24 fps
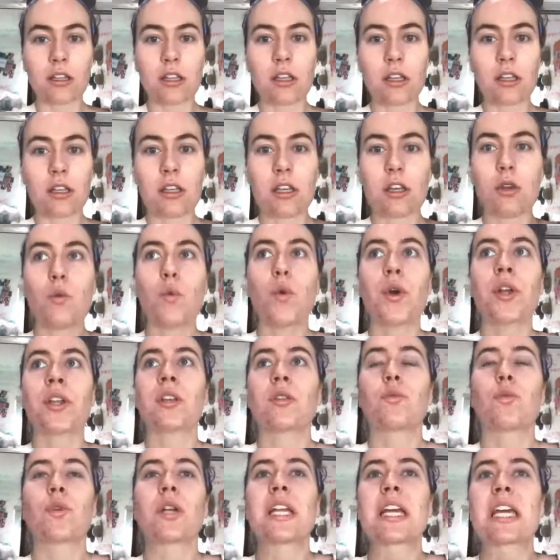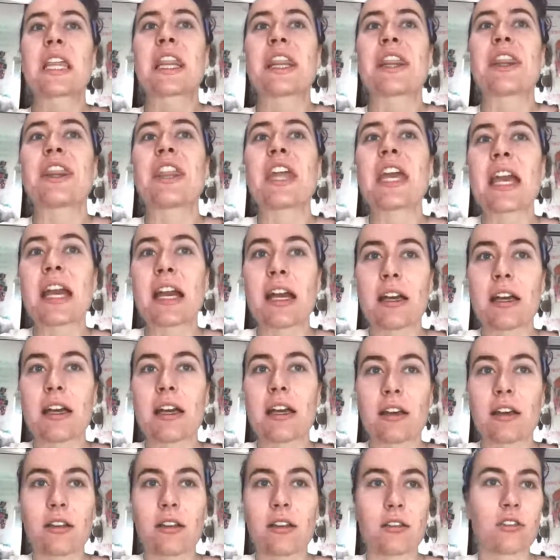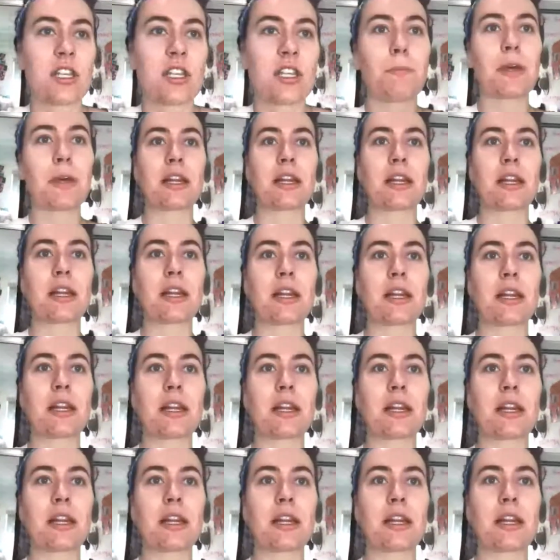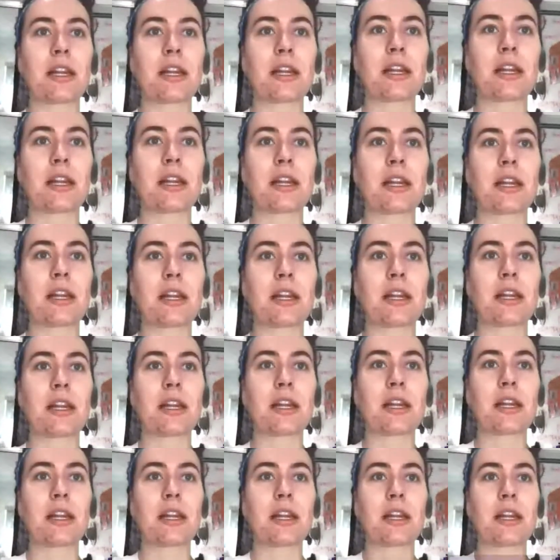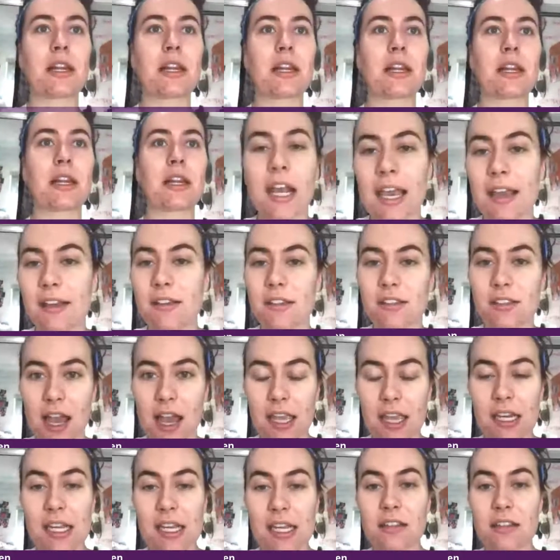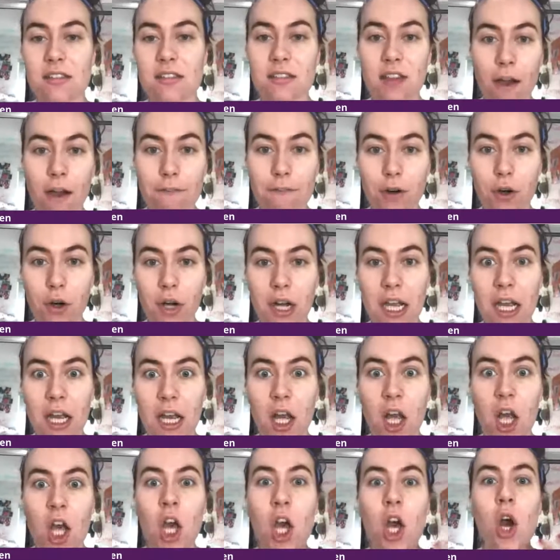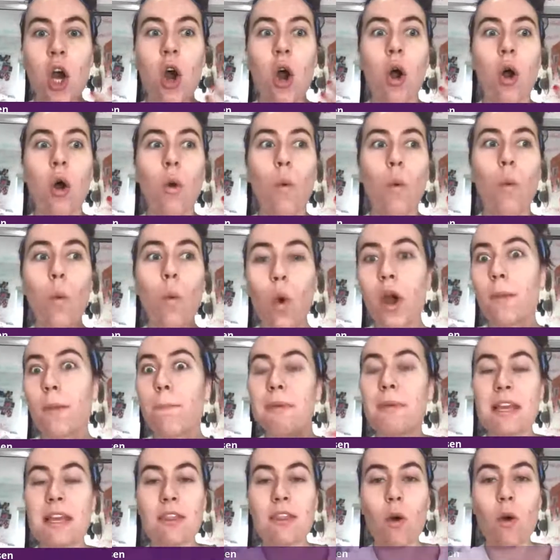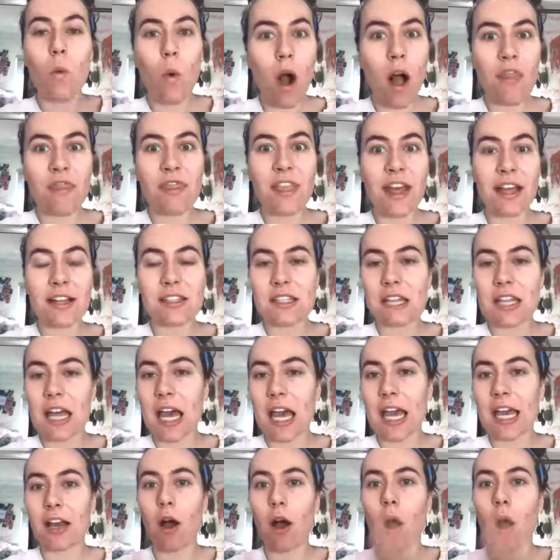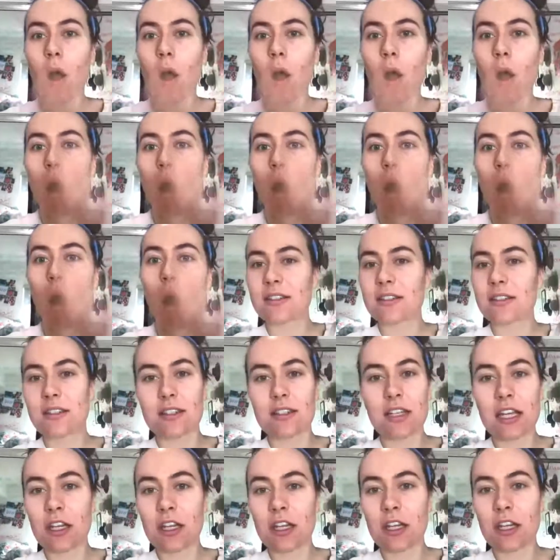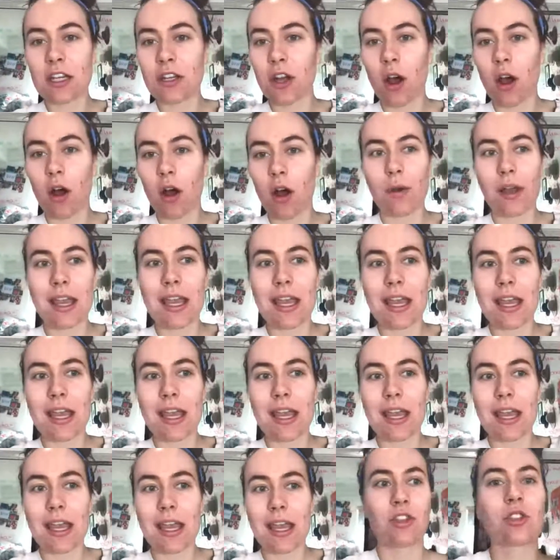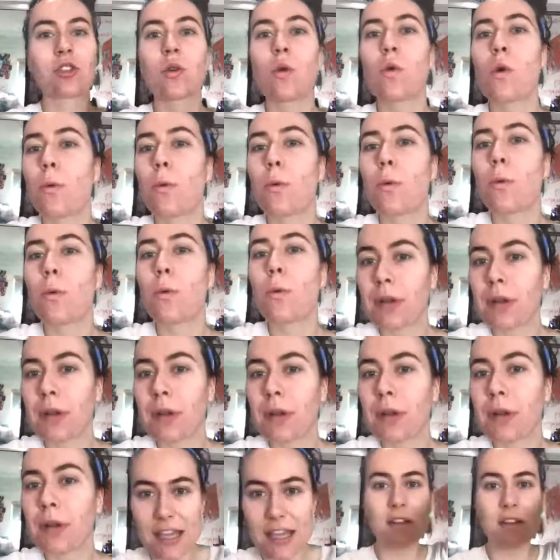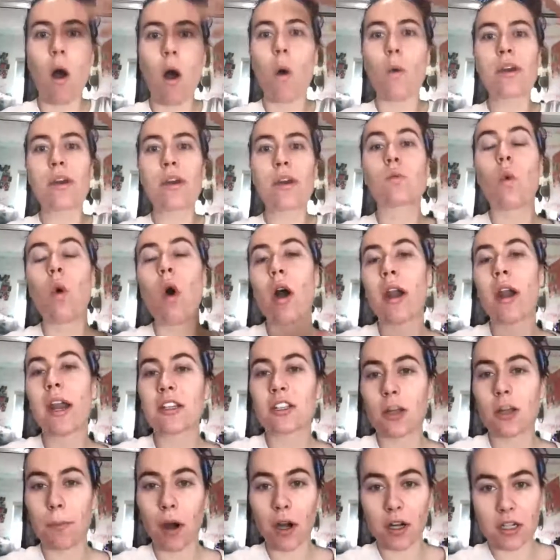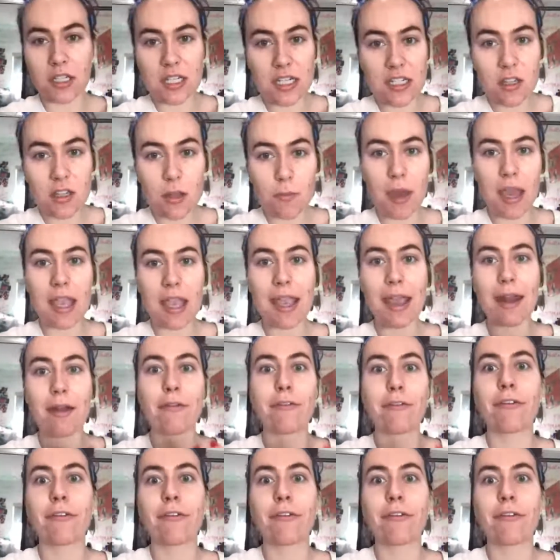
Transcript: You wouldn't really think typically that someone having chronic anxiety and suffering would be the one that's like always, in the school plays and always wanting to participate and